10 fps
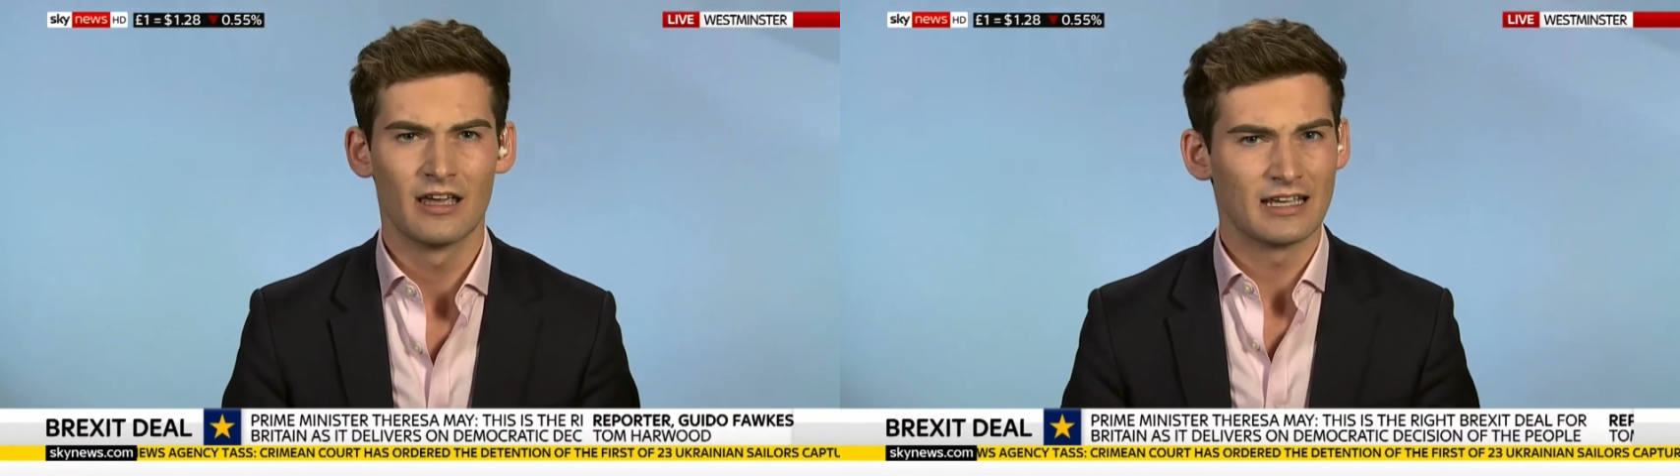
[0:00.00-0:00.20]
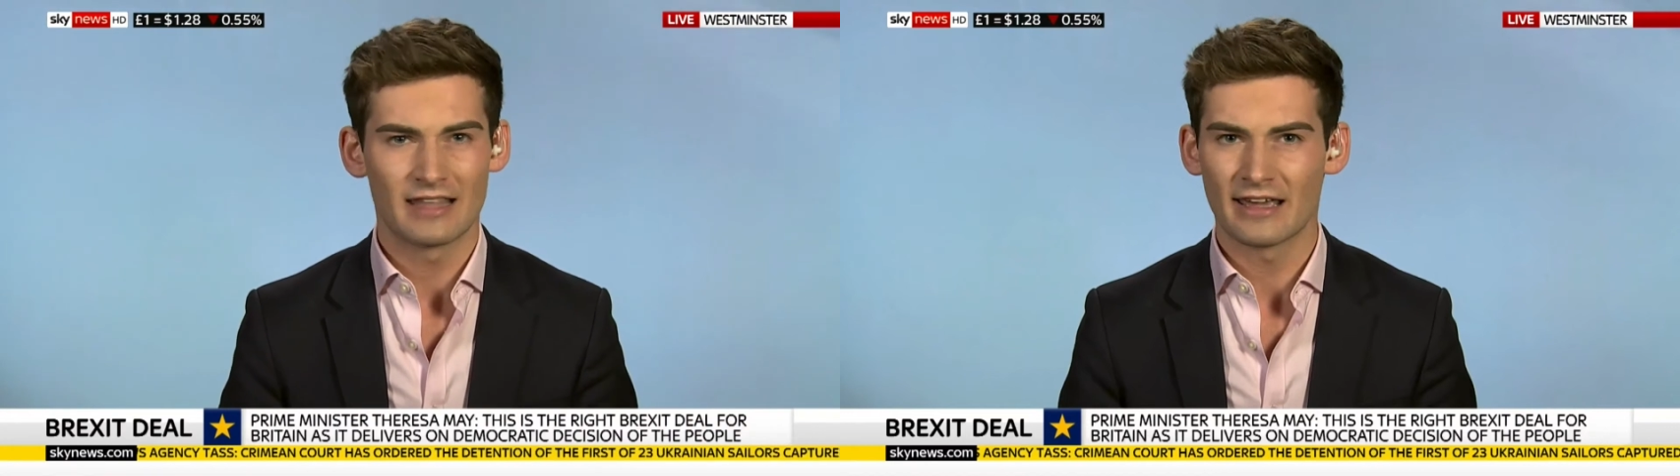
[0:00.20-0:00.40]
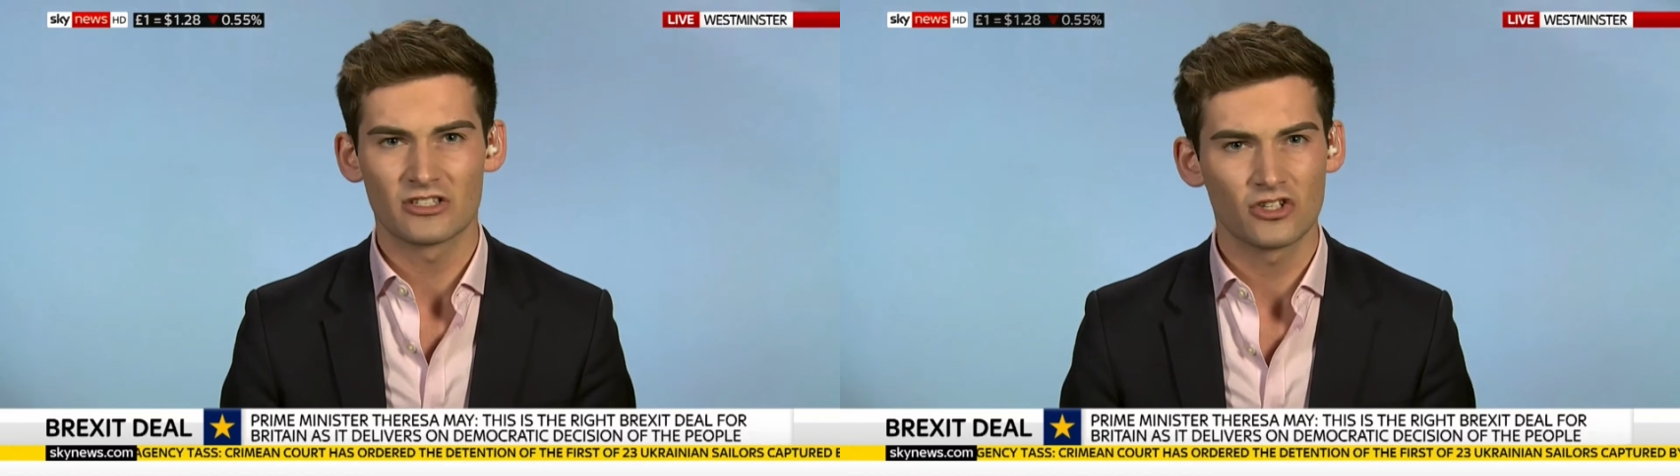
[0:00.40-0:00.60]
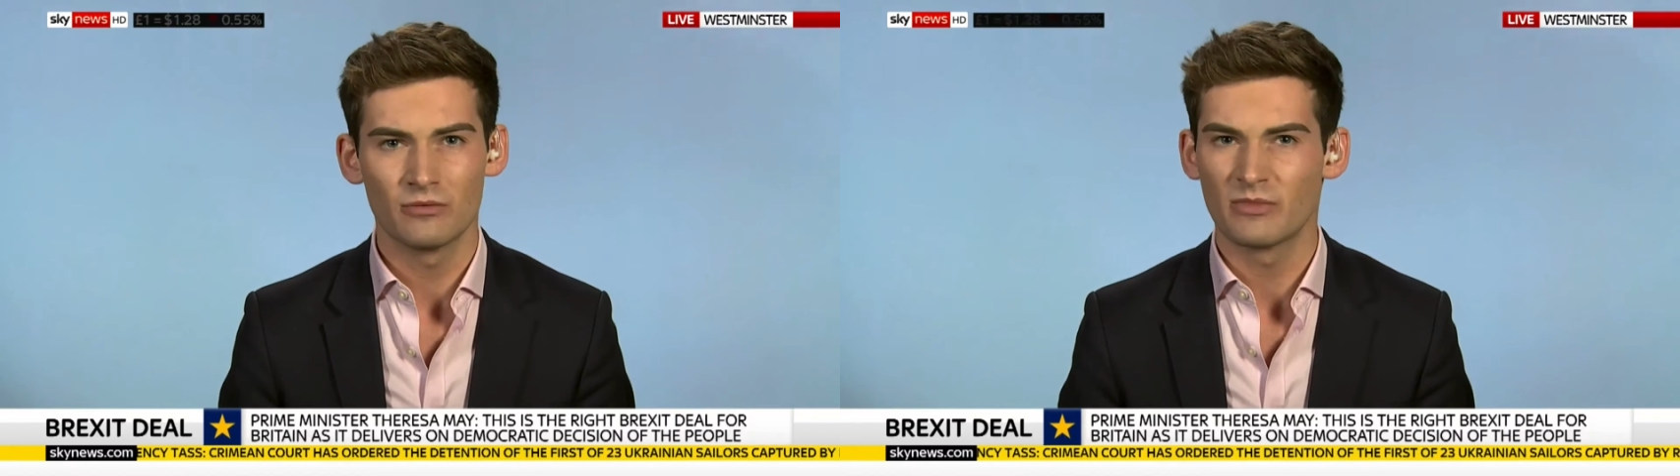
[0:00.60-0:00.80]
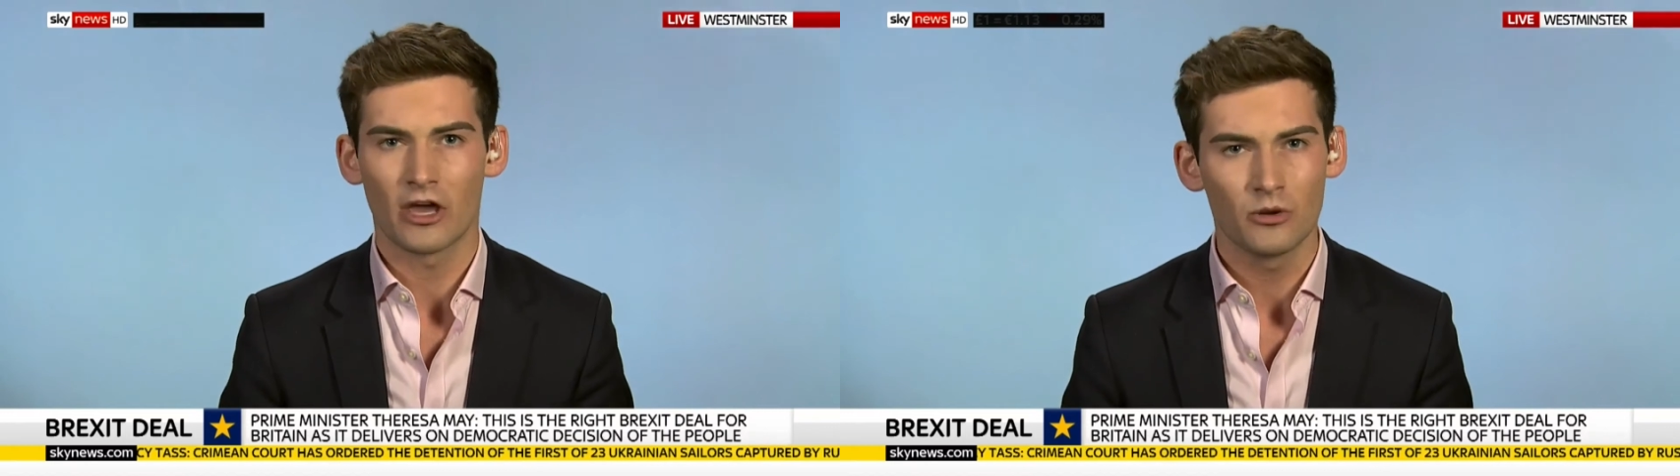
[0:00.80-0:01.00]
is they
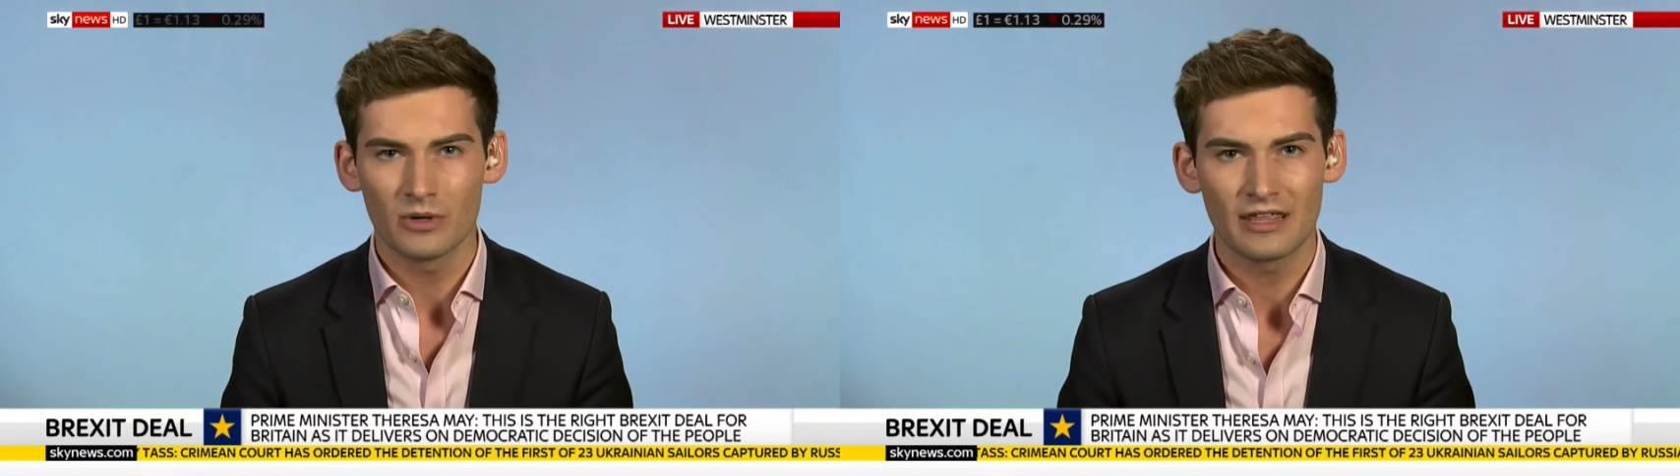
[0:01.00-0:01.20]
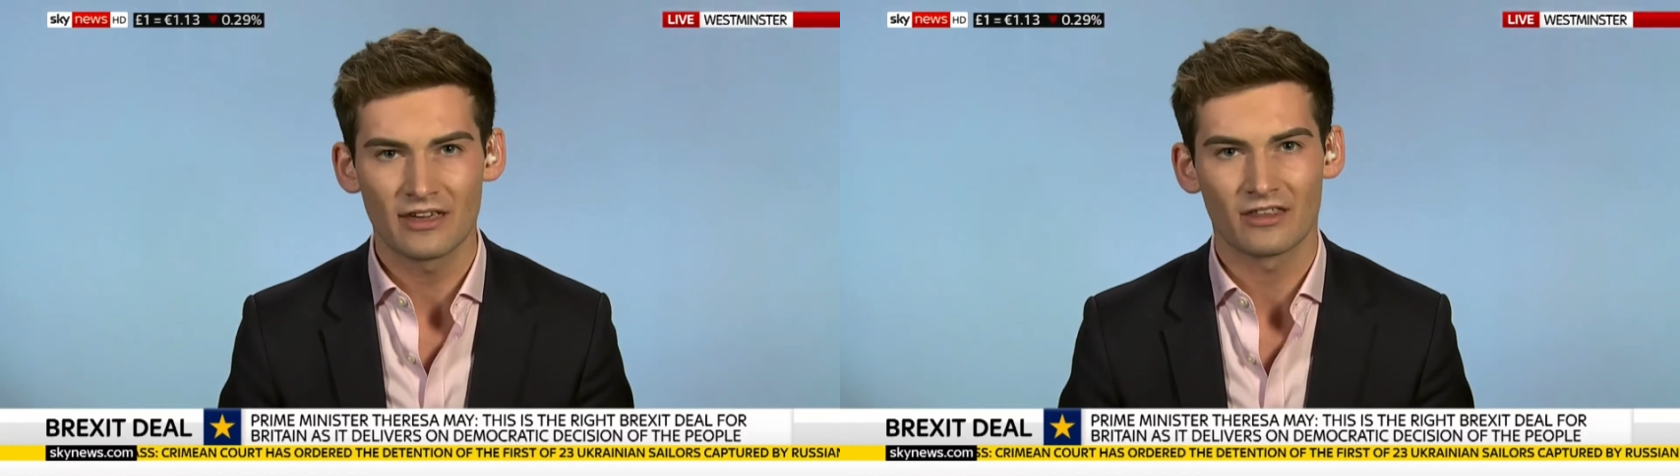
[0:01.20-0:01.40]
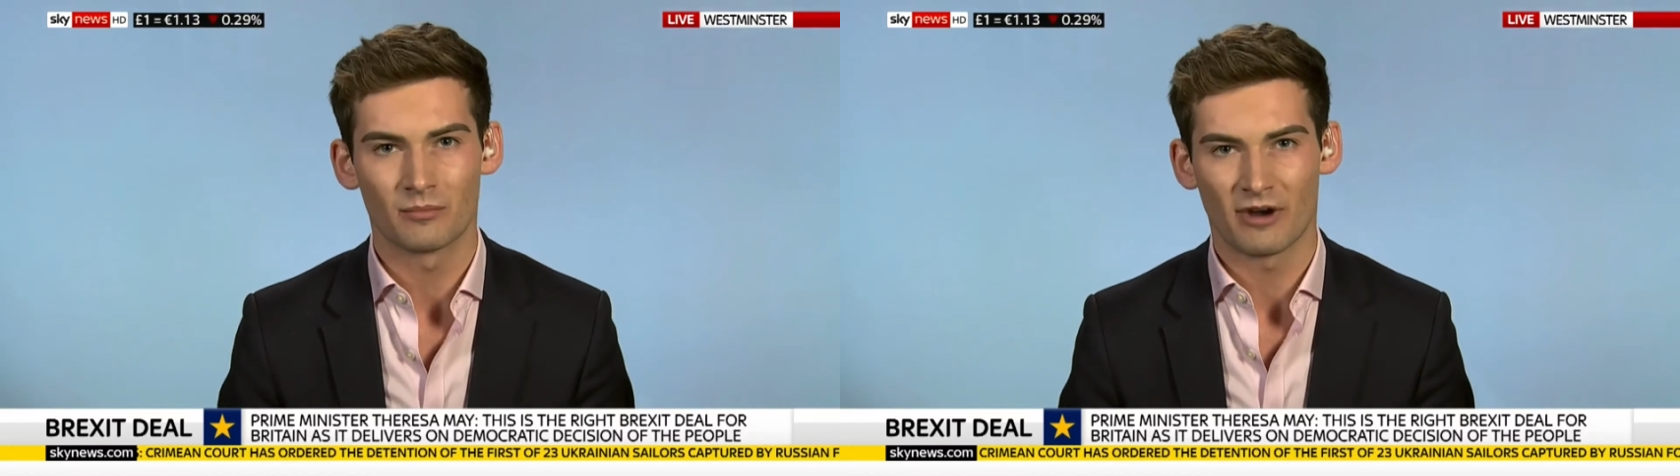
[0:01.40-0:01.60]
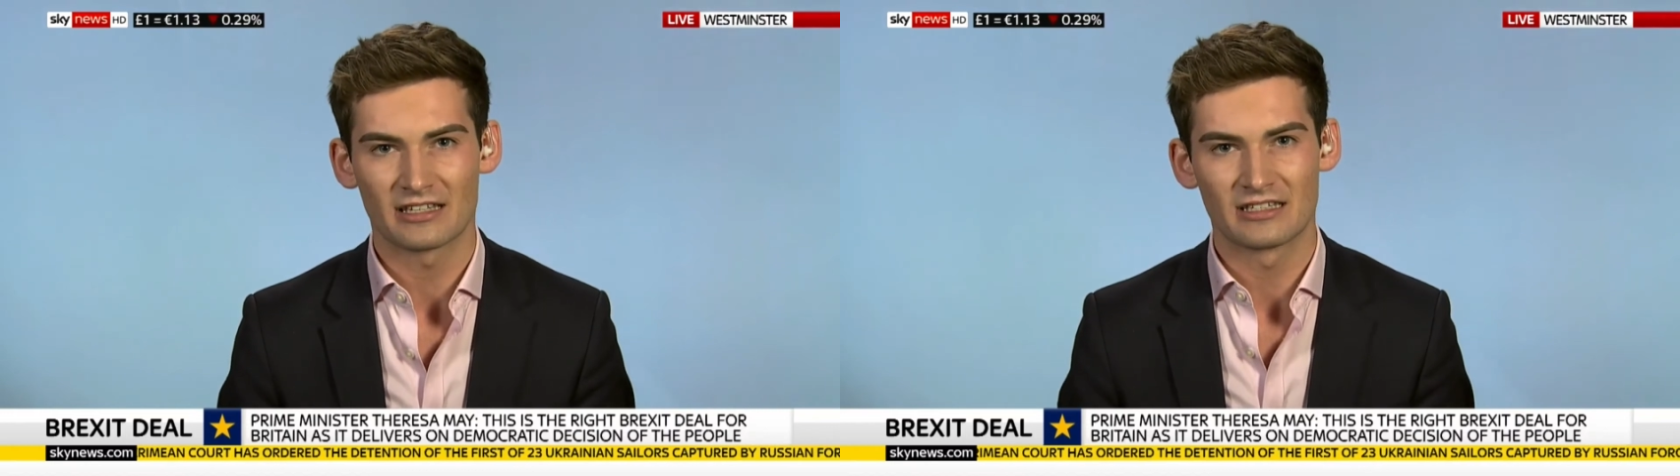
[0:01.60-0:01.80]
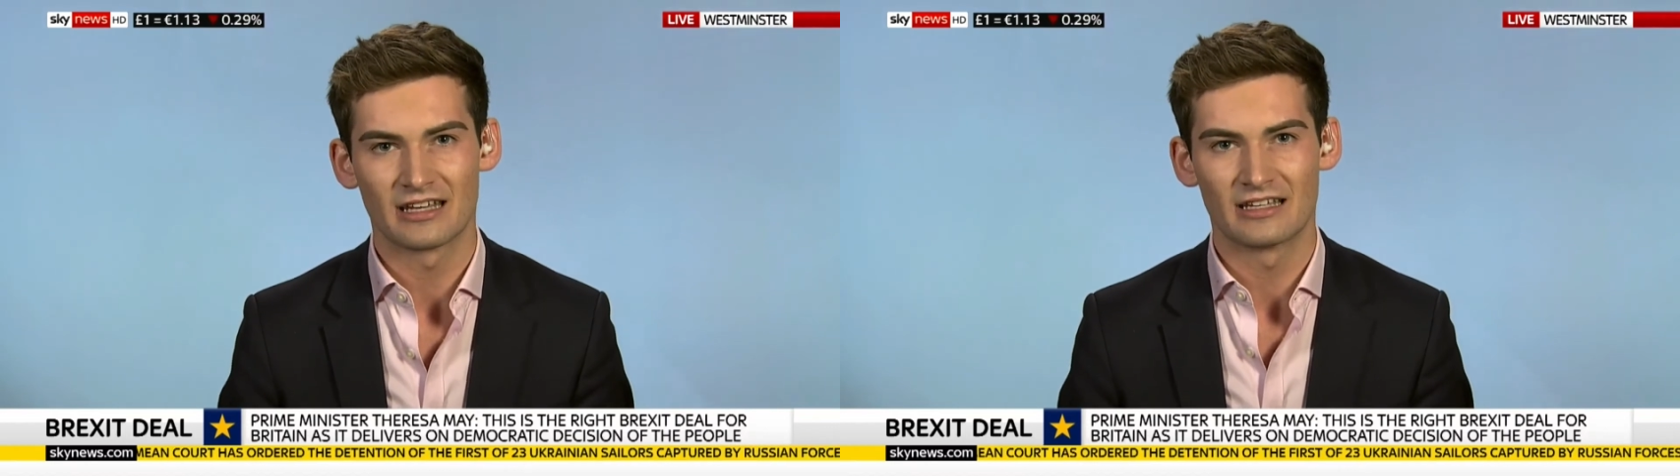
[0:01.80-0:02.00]
assume the only thing that
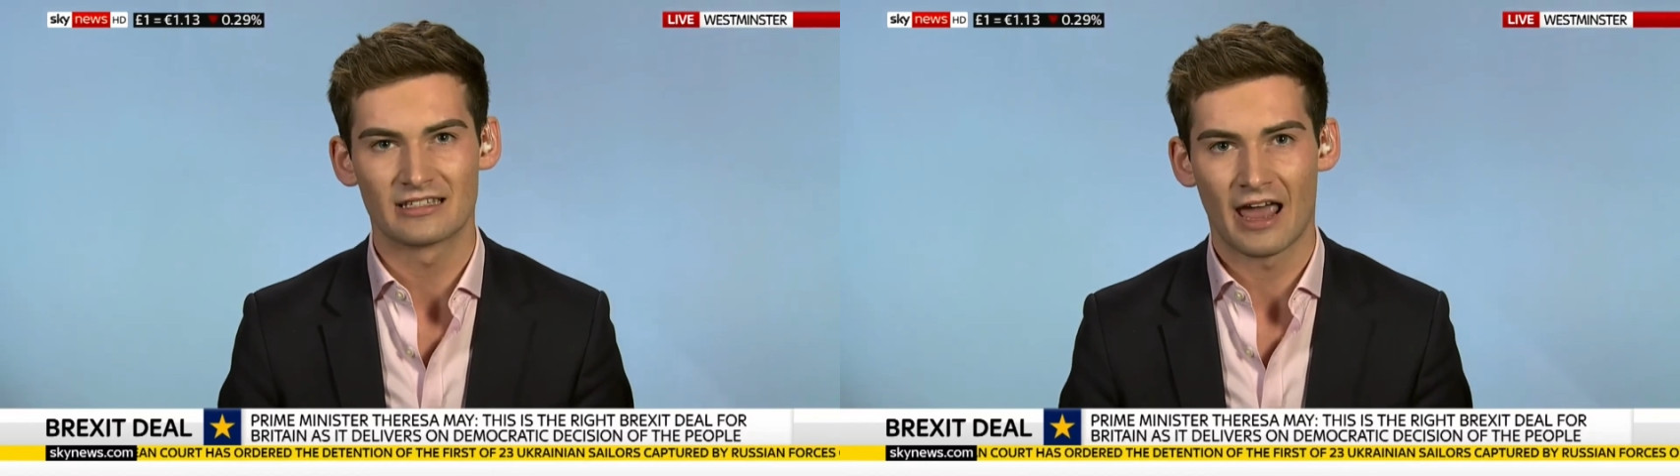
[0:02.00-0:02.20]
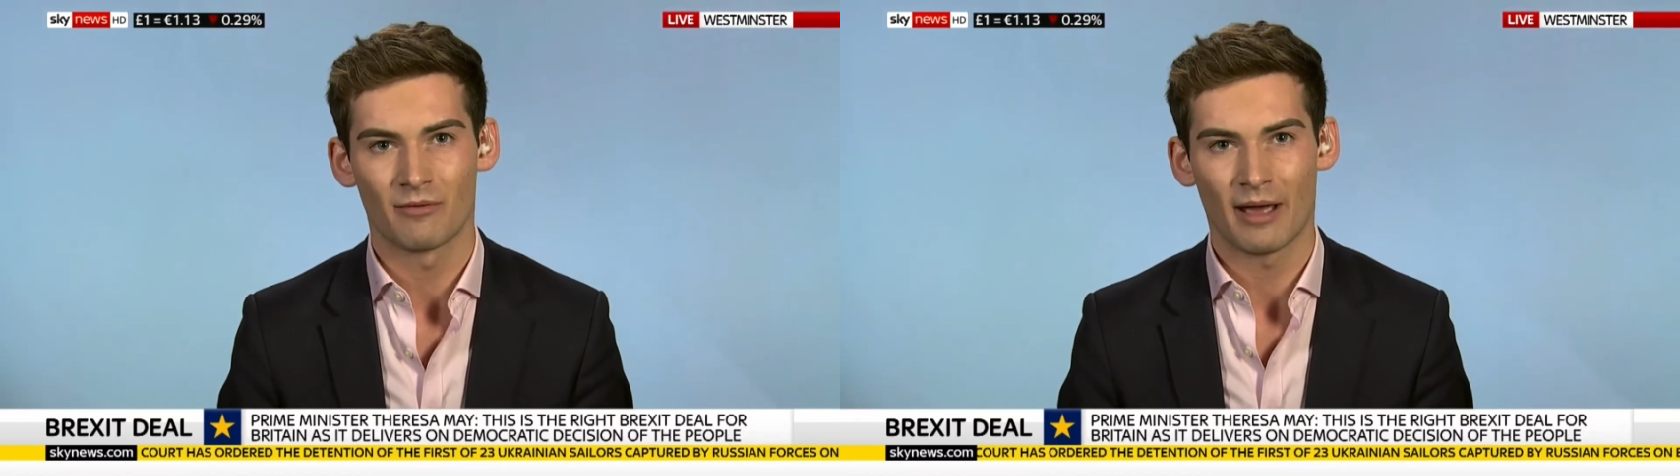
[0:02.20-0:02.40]
Brexiteers care